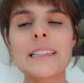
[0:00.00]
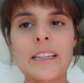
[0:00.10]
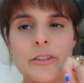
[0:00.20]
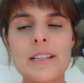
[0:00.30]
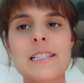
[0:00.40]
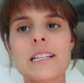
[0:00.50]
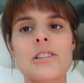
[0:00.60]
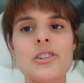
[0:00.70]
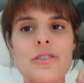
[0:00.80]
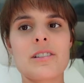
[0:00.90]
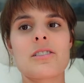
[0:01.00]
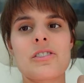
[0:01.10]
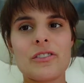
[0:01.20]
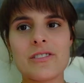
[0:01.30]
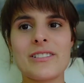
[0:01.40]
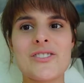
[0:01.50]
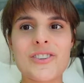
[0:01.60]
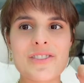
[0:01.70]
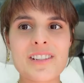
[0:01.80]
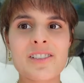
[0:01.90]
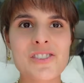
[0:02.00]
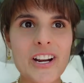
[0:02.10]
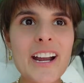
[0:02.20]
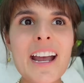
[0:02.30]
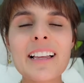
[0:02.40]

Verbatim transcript: literally signature and signature and signature and signature.